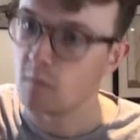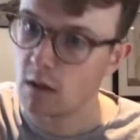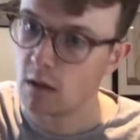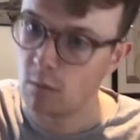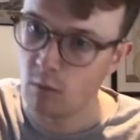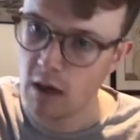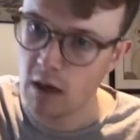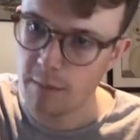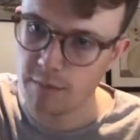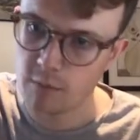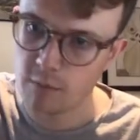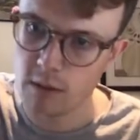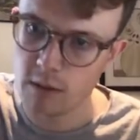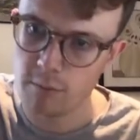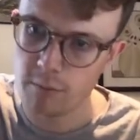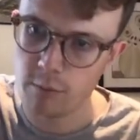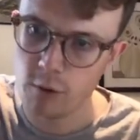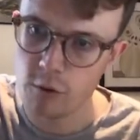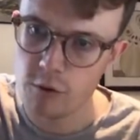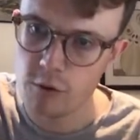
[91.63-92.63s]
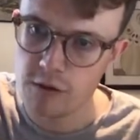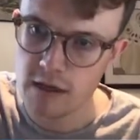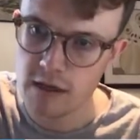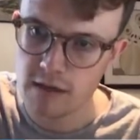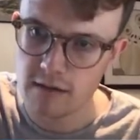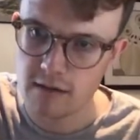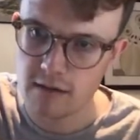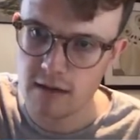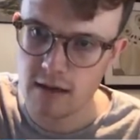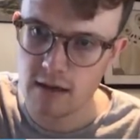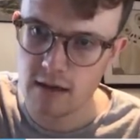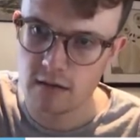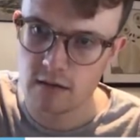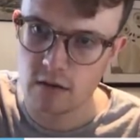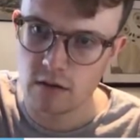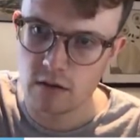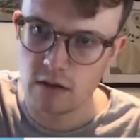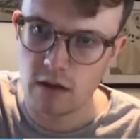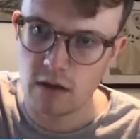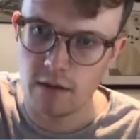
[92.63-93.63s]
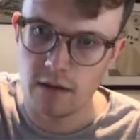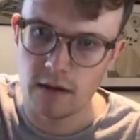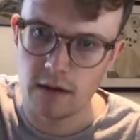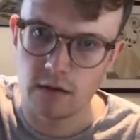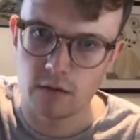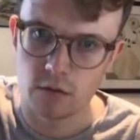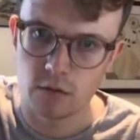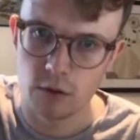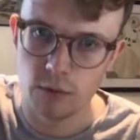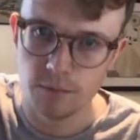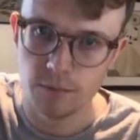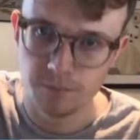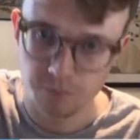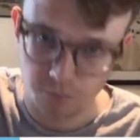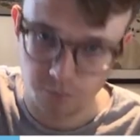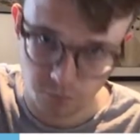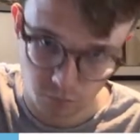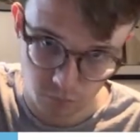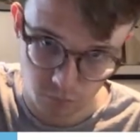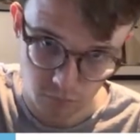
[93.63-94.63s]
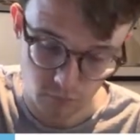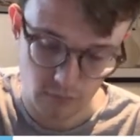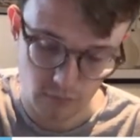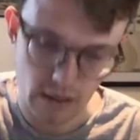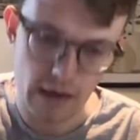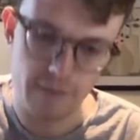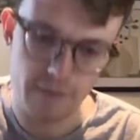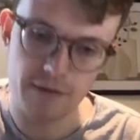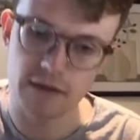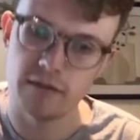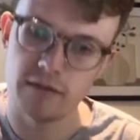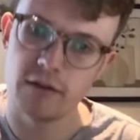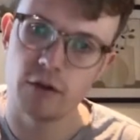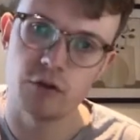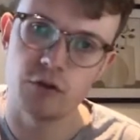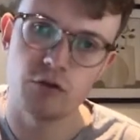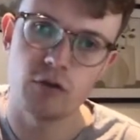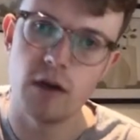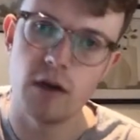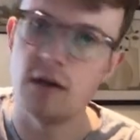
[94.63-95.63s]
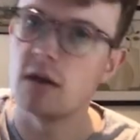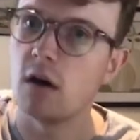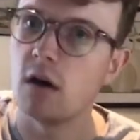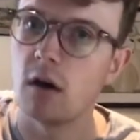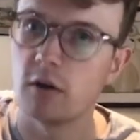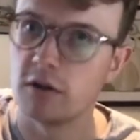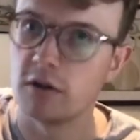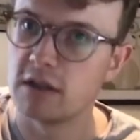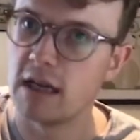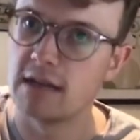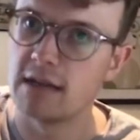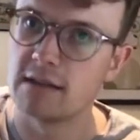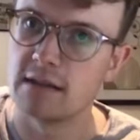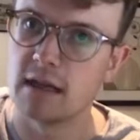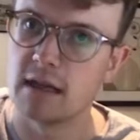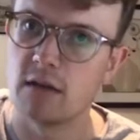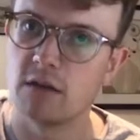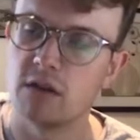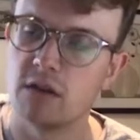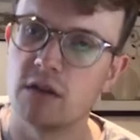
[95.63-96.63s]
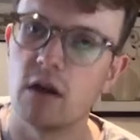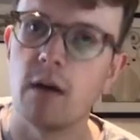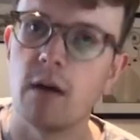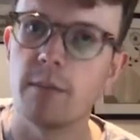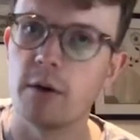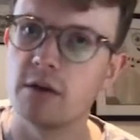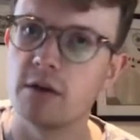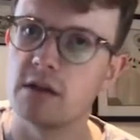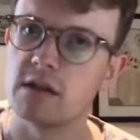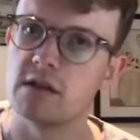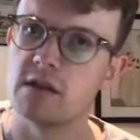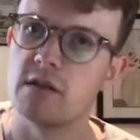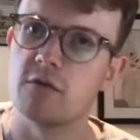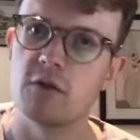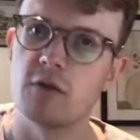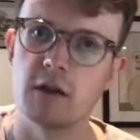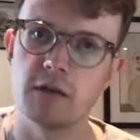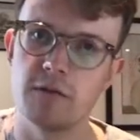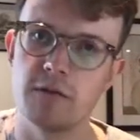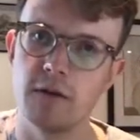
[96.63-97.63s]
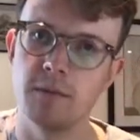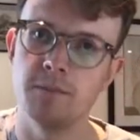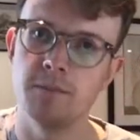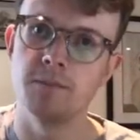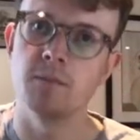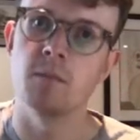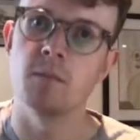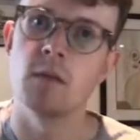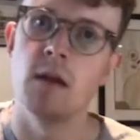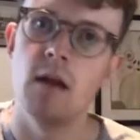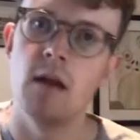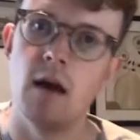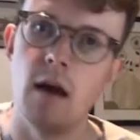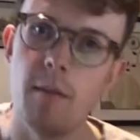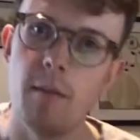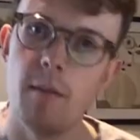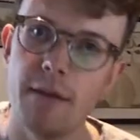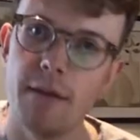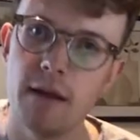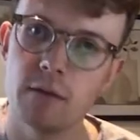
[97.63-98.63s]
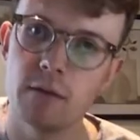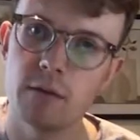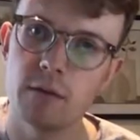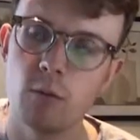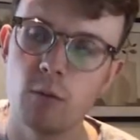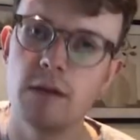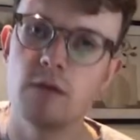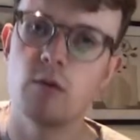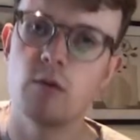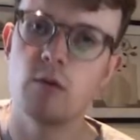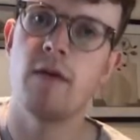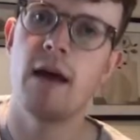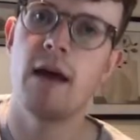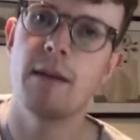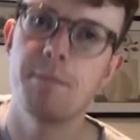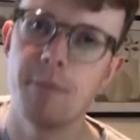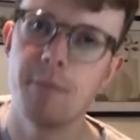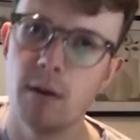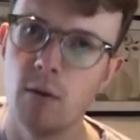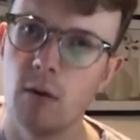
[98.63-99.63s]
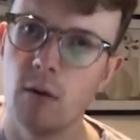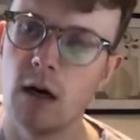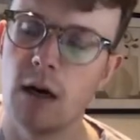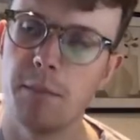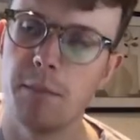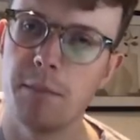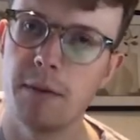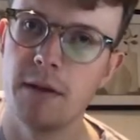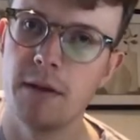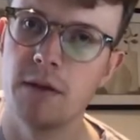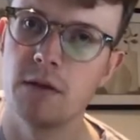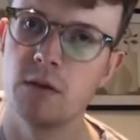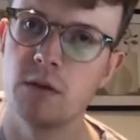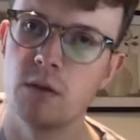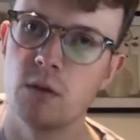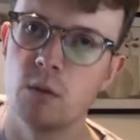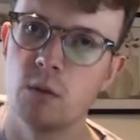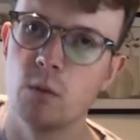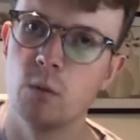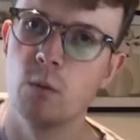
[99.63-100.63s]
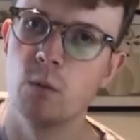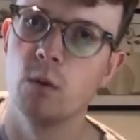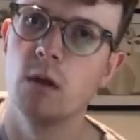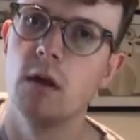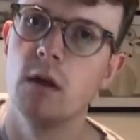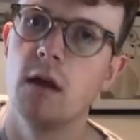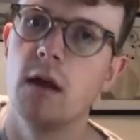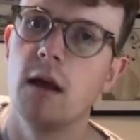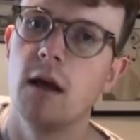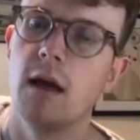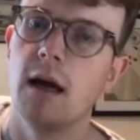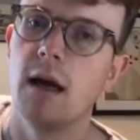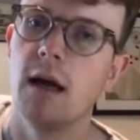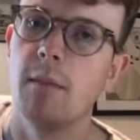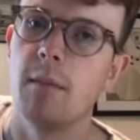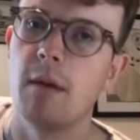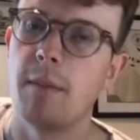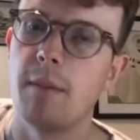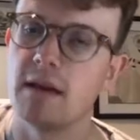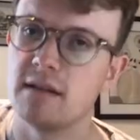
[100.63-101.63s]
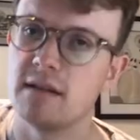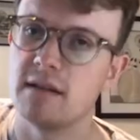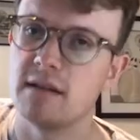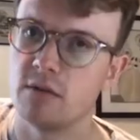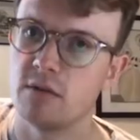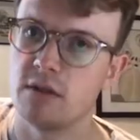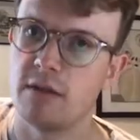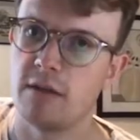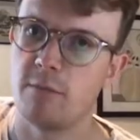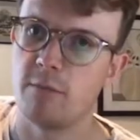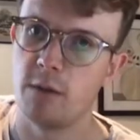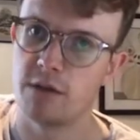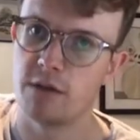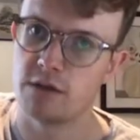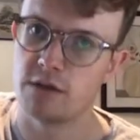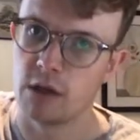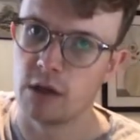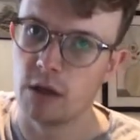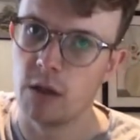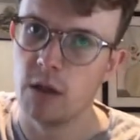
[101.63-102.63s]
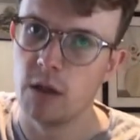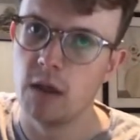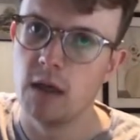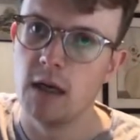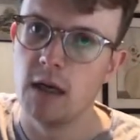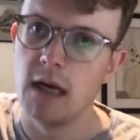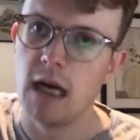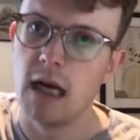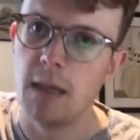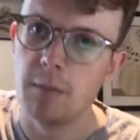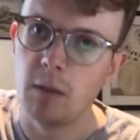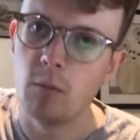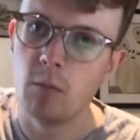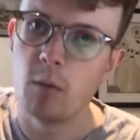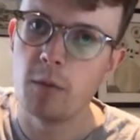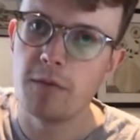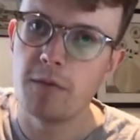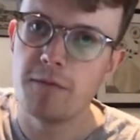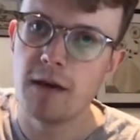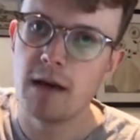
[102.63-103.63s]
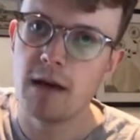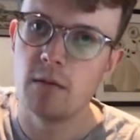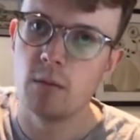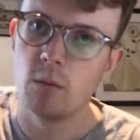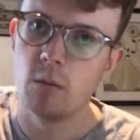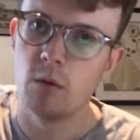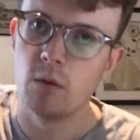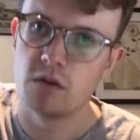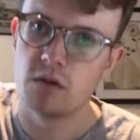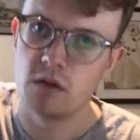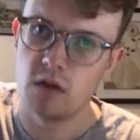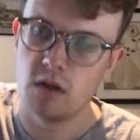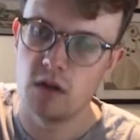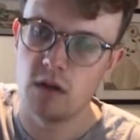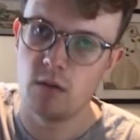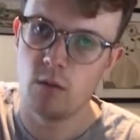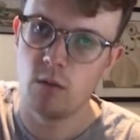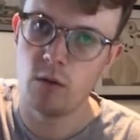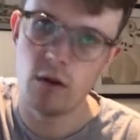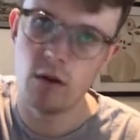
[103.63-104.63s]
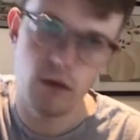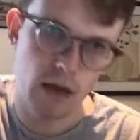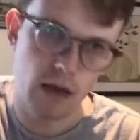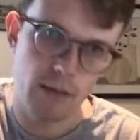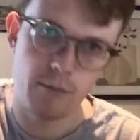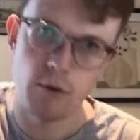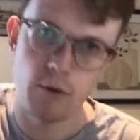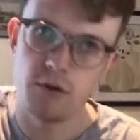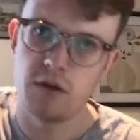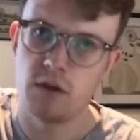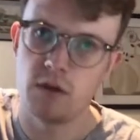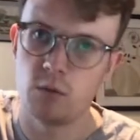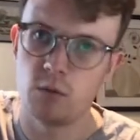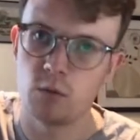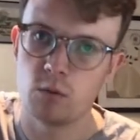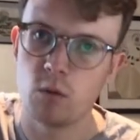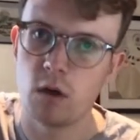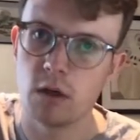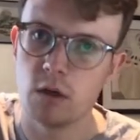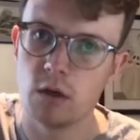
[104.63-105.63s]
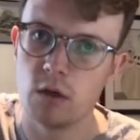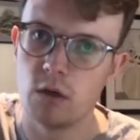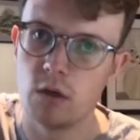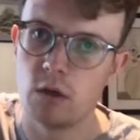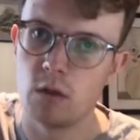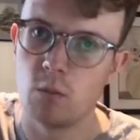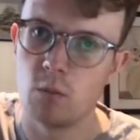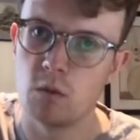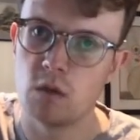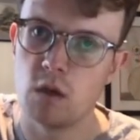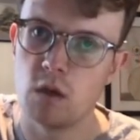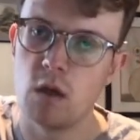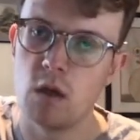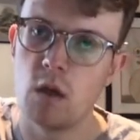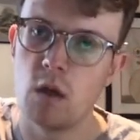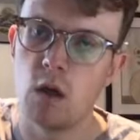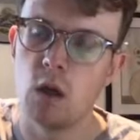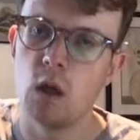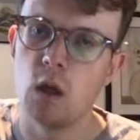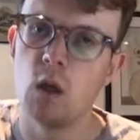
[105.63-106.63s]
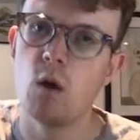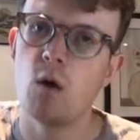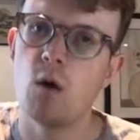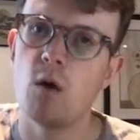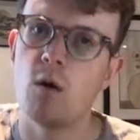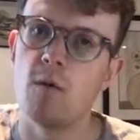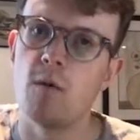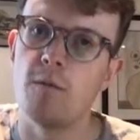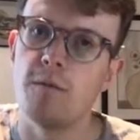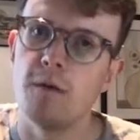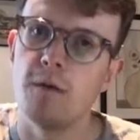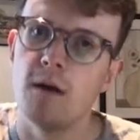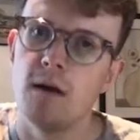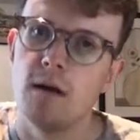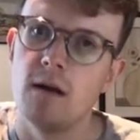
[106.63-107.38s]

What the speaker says: And what happens when I process this, so send this through, that effectively goes straight to Hargreaves Lansdown to start processing the transfer. And that's what we sort of had built up until about 6 or 7 weeks ago. And what we found was that although that process was quite good, there was a lot of